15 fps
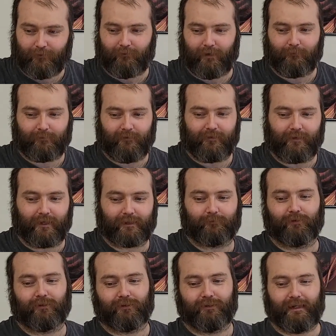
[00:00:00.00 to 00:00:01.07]
really want to play the Dungeon
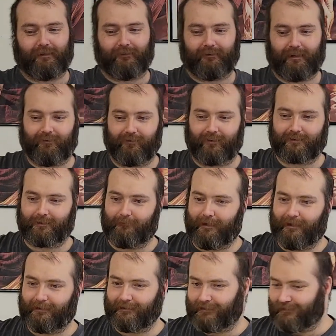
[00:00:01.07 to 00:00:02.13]
Bowl. That, that looks
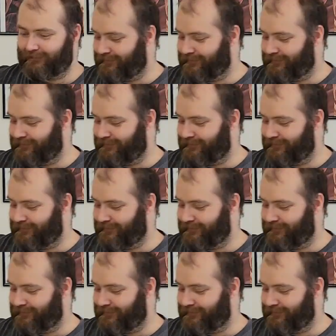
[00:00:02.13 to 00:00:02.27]
amazing.